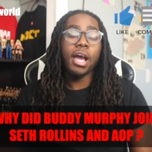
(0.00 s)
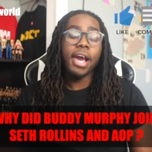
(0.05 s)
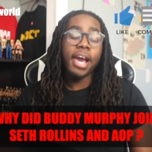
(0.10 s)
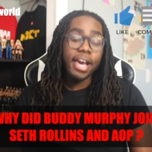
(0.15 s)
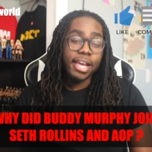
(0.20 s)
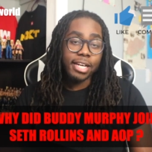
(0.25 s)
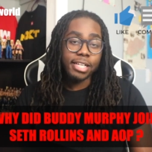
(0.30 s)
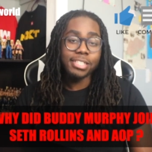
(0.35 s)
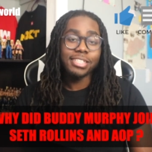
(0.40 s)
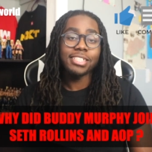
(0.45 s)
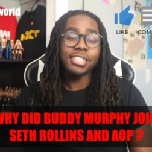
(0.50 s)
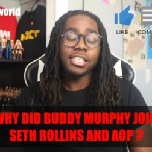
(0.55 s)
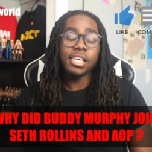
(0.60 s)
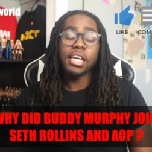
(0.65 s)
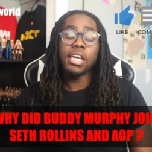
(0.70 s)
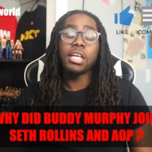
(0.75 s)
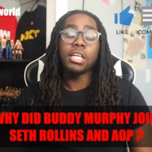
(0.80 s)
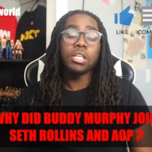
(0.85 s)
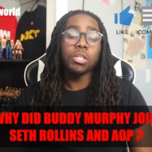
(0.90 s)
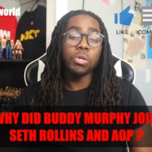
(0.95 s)
Anderson
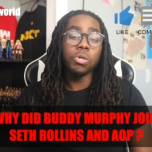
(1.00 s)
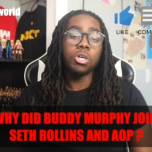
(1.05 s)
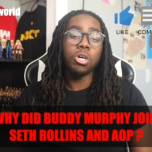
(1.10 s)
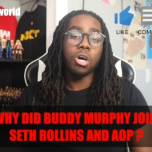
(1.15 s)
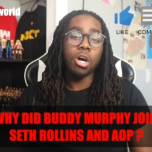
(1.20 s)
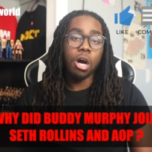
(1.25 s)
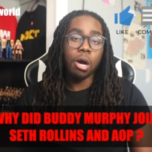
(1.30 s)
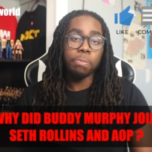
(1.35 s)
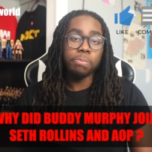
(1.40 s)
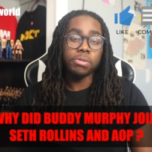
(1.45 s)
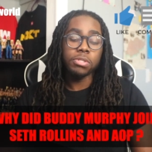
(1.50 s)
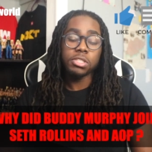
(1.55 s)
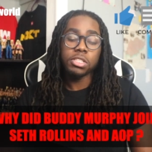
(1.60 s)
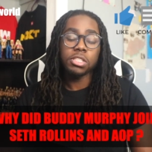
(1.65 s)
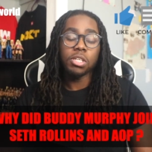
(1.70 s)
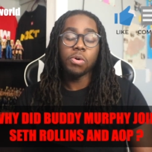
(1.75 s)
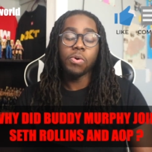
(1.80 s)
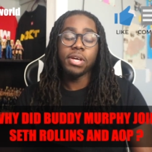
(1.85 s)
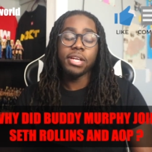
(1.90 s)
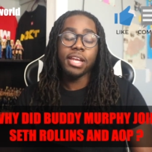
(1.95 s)
and Luke Harper.
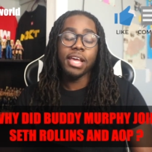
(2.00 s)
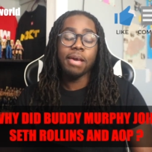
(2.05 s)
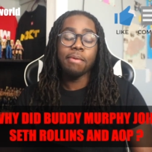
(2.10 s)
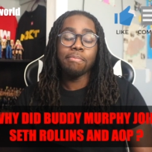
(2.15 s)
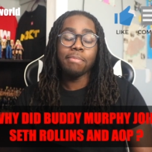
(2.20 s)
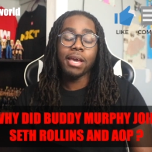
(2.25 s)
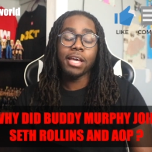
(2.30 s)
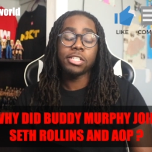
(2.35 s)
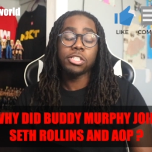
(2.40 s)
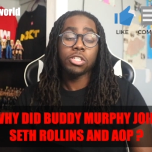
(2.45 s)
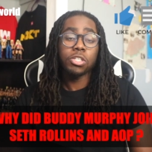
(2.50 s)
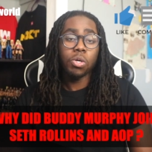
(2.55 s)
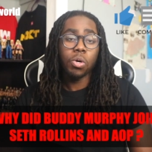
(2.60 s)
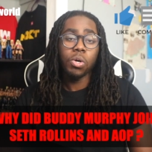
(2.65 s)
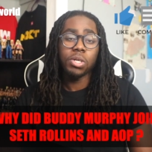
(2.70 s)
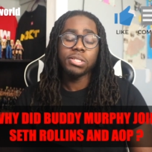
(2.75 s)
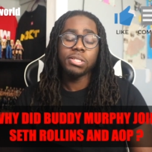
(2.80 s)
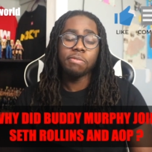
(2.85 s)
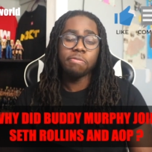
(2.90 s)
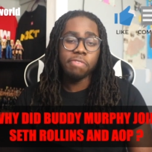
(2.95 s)
So in that match, of
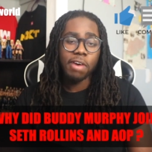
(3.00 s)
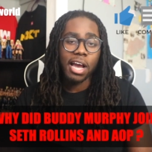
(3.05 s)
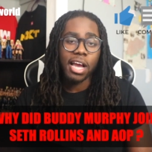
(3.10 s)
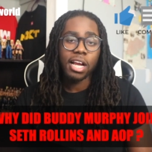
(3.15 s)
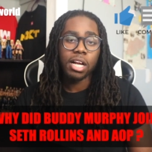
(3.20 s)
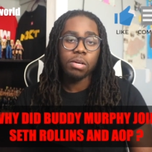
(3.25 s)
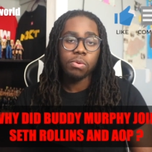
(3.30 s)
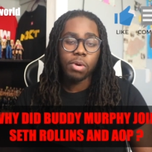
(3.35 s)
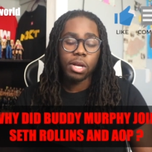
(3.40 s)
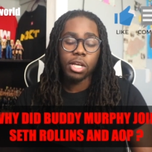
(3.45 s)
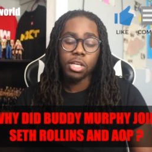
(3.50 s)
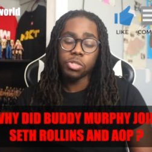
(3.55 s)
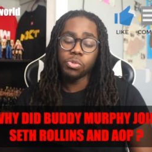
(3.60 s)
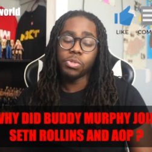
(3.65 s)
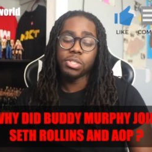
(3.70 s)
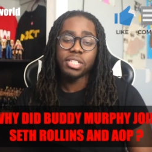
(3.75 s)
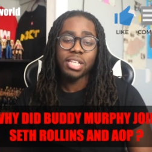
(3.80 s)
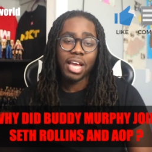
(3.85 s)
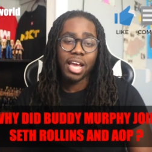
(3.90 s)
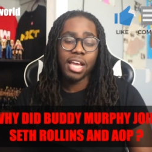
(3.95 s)
course, the Viking Raiders
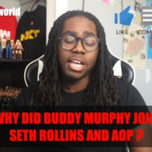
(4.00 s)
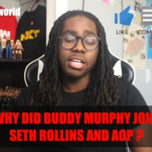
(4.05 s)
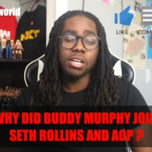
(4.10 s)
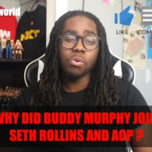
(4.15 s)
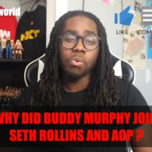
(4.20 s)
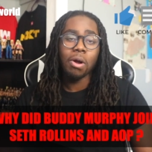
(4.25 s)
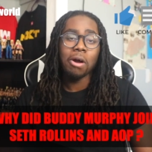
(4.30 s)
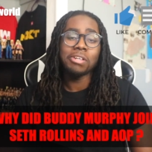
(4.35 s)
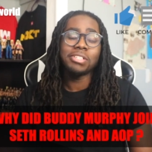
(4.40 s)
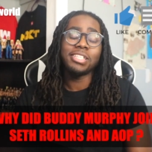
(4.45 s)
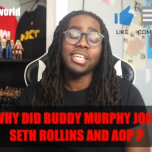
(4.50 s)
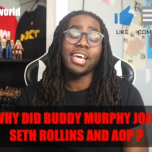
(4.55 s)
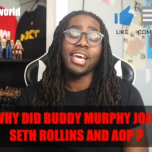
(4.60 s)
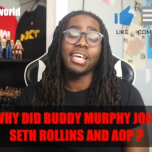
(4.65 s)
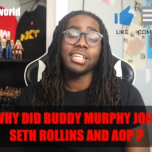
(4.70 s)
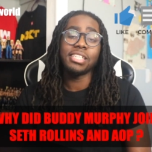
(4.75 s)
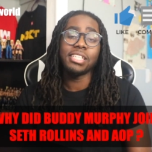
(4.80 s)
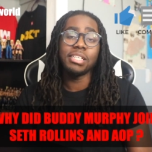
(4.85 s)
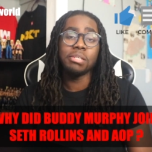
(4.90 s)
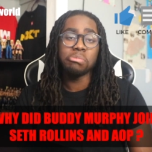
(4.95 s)
retained the Raw
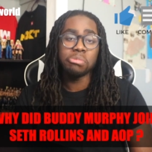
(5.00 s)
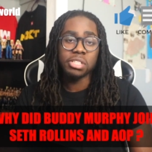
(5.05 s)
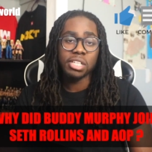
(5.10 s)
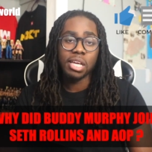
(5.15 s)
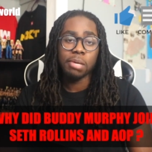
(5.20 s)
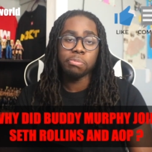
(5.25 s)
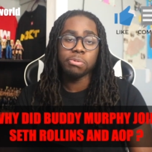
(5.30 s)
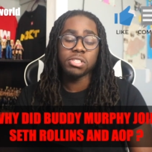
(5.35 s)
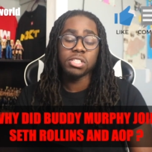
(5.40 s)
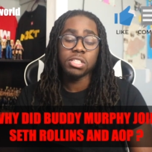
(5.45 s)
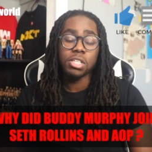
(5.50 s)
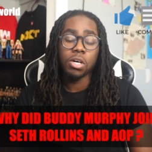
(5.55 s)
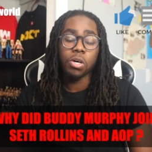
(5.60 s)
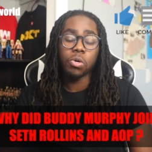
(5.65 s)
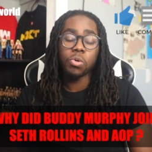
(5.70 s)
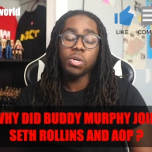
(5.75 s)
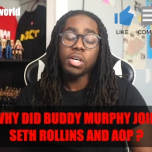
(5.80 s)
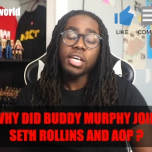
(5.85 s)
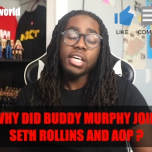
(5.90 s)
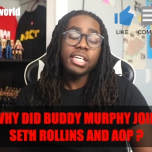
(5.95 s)
Tag Team Champions.
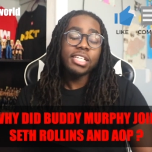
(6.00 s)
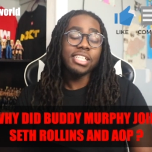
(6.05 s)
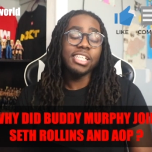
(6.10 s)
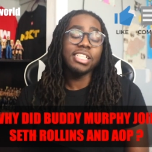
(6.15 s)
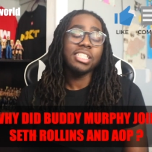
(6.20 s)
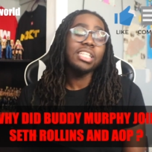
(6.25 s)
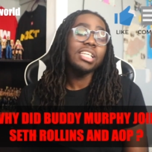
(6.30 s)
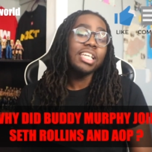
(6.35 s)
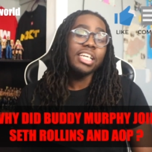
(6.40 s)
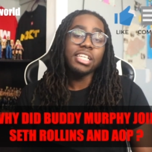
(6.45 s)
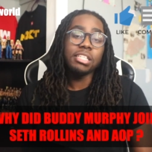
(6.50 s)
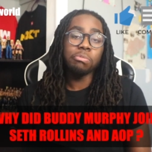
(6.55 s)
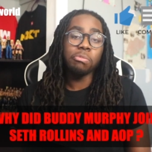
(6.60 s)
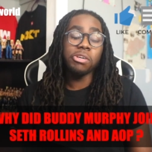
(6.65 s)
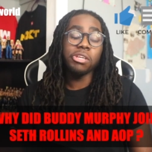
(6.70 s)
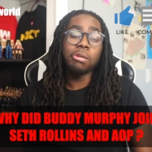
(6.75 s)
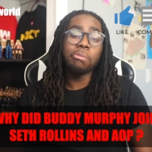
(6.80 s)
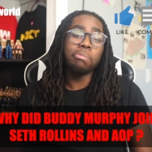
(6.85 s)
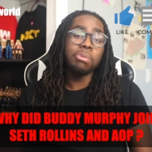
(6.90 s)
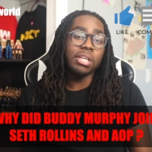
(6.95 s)
So this leads me
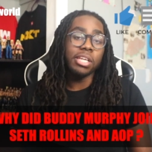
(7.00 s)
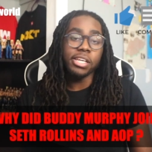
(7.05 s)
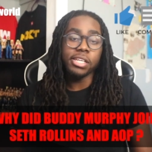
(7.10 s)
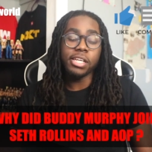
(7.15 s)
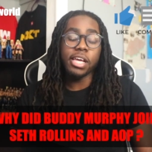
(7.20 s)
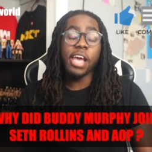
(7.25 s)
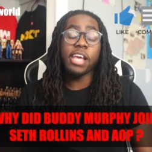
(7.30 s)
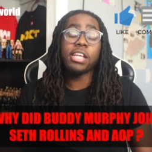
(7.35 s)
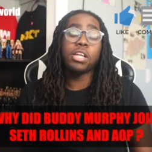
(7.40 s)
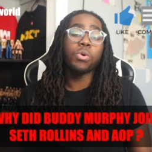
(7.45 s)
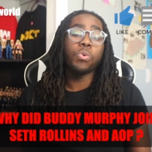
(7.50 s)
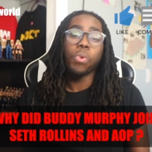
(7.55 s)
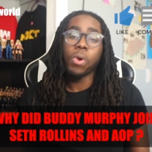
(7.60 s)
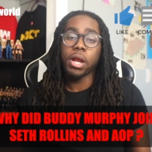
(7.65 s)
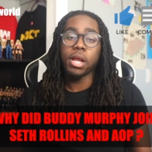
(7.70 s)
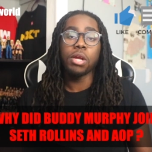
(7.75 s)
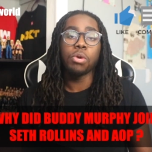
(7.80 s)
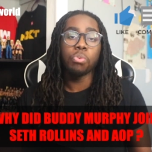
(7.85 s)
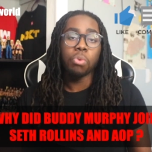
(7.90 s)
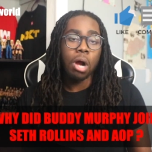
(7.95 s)
to believe that at the
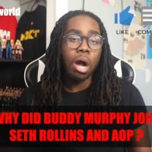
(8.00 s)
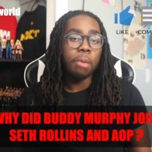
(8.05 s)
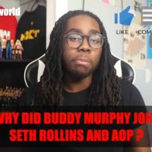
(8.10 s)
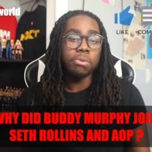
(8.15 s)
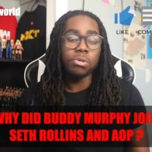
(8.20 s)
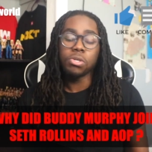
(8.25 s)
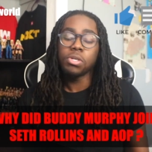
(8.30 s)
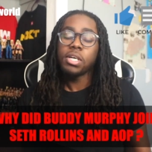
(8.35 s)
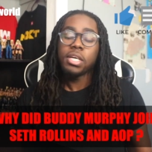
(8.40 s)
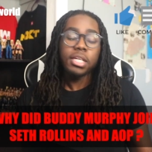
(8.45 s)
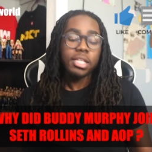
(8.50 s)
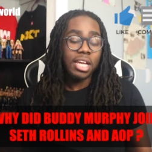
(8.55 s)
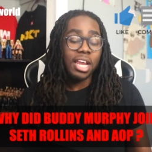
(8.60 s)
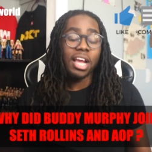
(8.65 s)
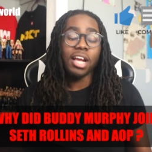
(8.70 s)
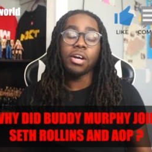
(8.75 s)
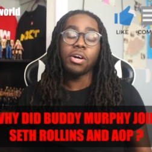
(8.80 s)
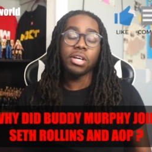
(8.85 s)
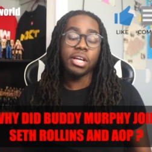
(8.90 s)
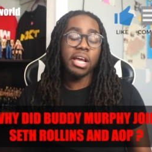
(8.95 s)
Royal Rumble,
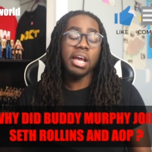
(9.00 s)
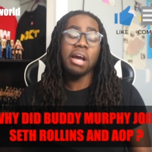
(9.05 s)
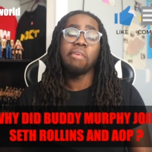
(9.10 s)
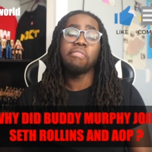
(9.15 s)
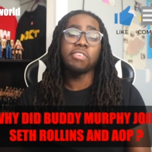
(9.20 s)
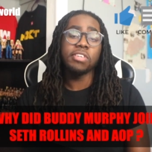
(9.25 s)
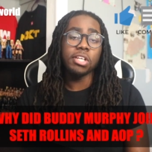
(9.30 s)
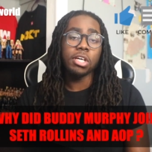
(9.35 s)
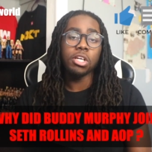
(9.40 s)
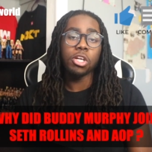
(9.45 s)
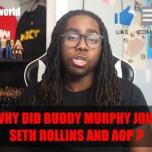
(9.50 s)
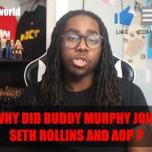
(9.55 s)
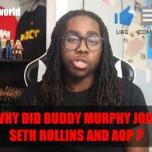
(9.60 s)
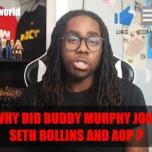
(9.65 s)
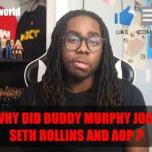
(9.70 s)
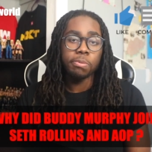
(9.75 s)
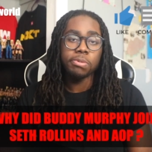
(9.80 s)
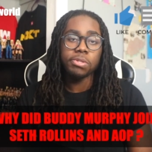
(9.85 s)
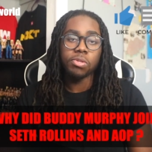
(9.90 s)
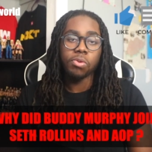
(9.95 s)
they're going to have another
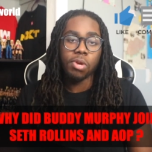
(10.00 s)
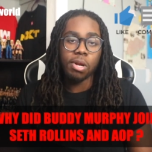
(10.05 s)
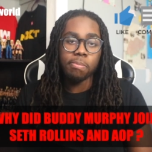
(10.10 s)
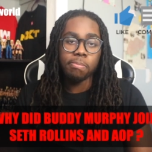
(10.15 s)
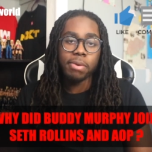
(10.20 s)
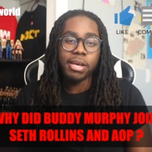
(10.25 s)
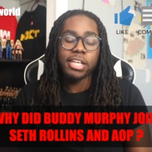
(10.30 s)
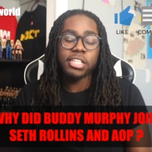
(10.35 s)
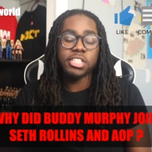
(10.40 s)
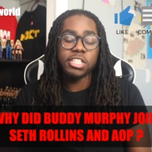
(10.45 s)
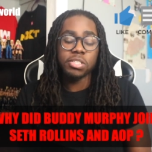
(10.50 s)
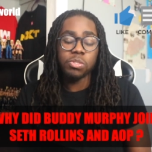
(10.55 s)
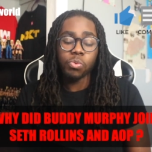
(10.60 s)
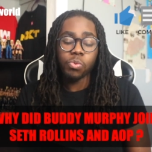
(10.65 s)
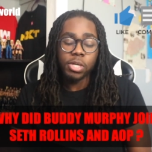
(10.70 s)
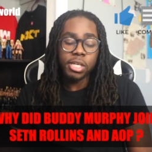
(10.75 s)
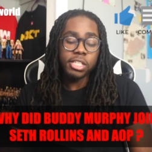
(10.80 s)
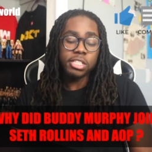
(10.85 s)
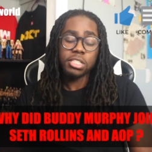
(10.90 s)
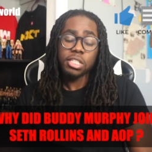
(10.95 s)
triple threat match in
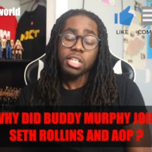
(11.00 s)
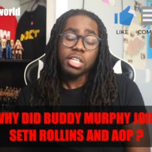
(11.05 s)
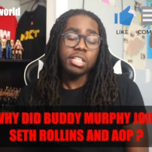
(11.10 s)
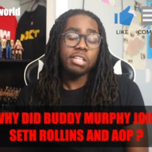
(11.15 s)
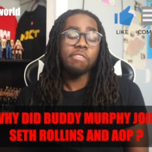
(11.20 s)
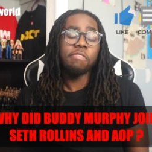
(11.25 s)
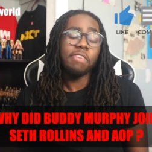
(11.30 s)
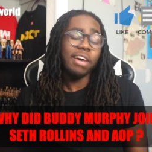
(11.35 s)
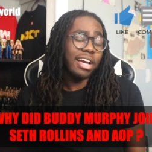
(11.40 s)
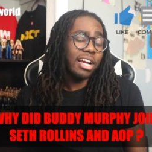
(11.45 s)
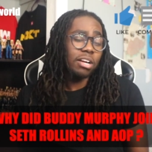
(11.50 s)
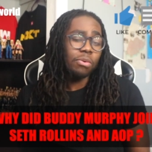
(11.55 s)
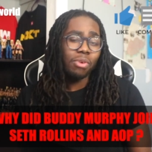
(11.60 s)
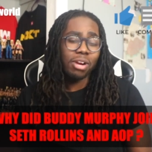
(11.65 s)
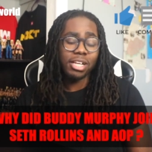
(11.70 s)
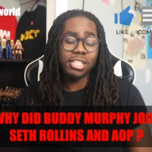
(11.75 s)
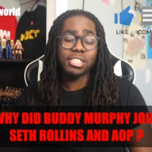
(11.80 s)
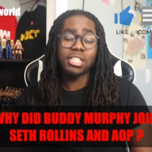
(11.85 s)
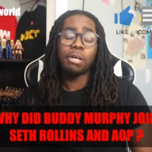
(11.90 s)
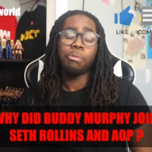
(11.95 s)
which the Viking
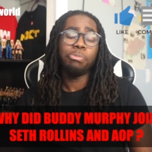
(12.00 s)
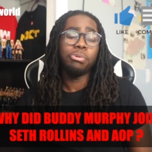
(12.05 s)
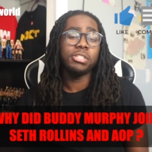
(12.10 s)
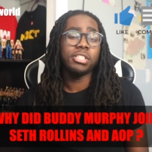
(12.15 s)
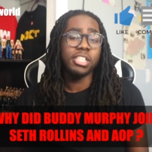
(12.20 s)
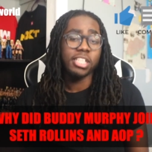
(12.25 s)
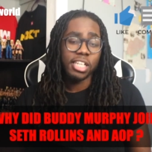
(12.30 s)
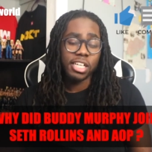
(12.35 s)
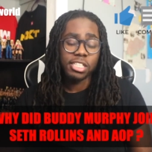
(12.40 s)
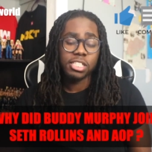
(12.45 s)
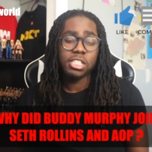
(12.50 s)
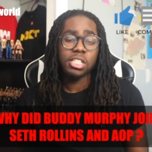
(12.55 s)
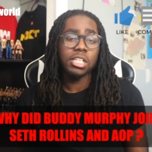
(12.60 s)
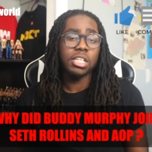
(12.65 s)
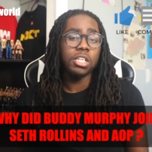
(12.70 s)
Raiders could potentially